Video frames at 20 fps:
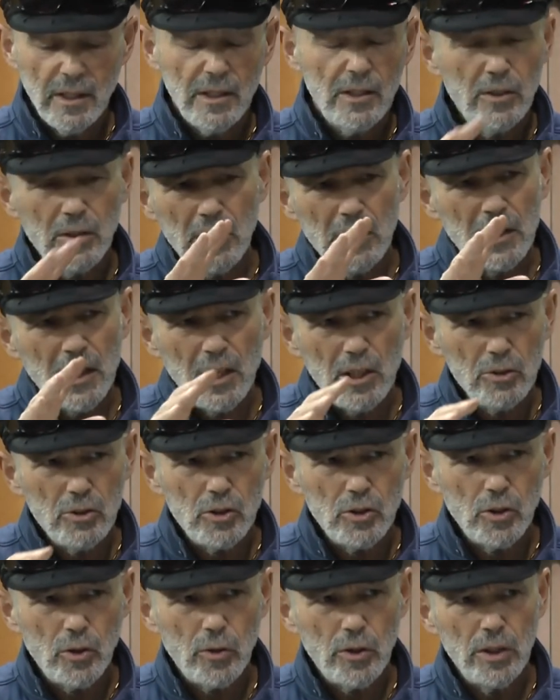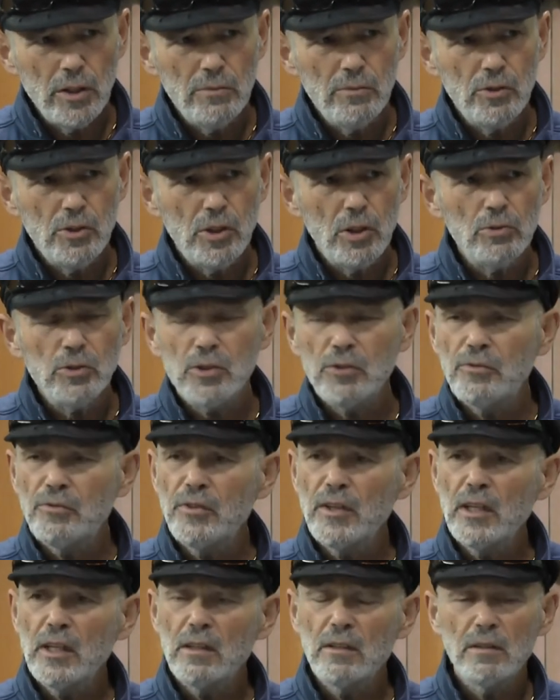You know, they tell a story of
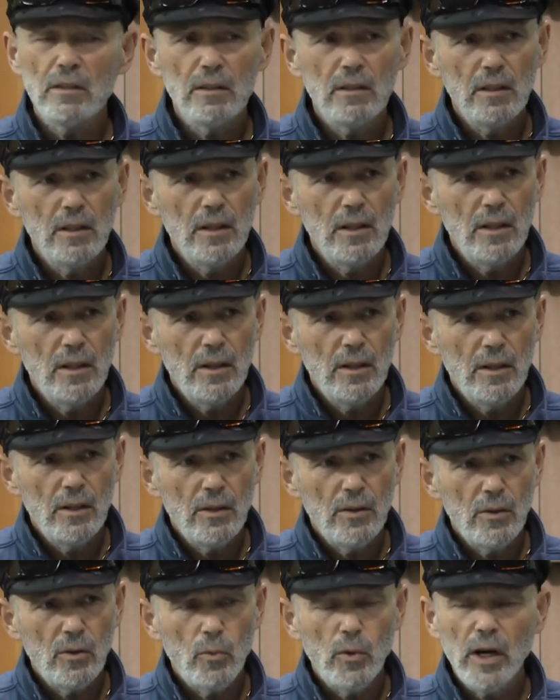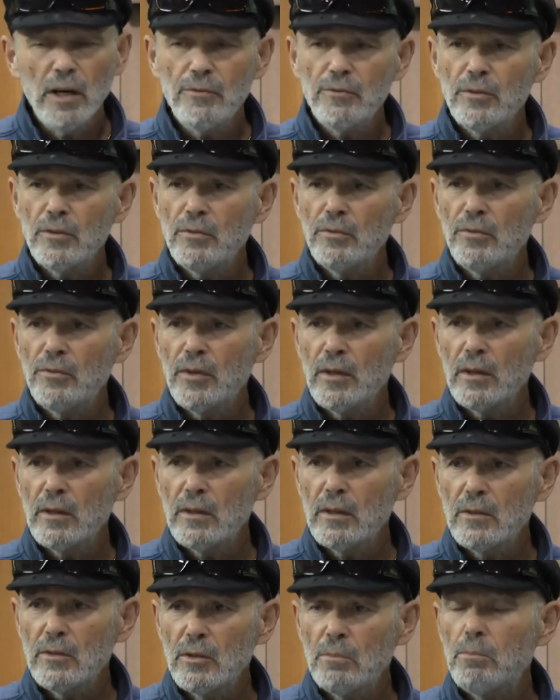Josephine, the wife of
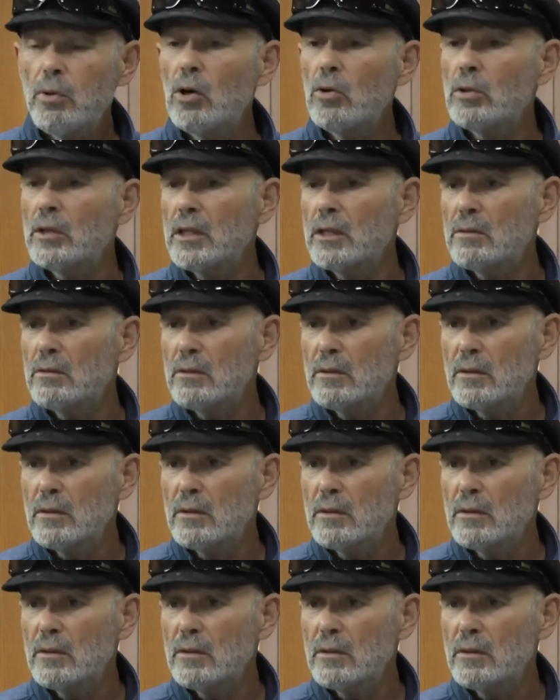Napoleon.